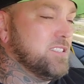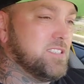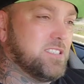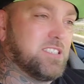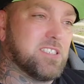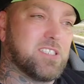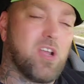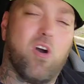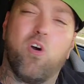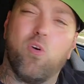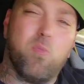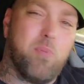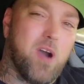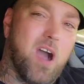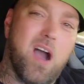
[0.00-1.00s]
just a
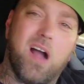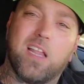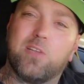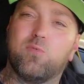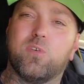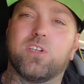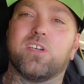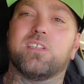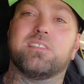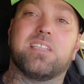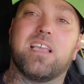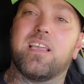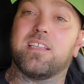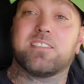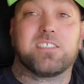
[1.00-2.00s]
whole bunch of Hollywood
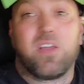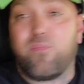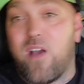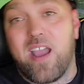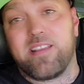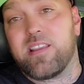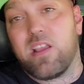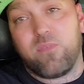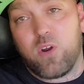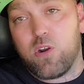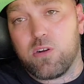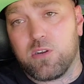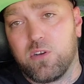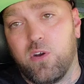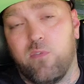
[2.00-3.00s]
Undead, stuff I'd never
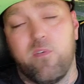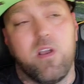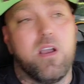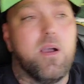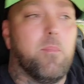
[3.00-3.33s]
heard of.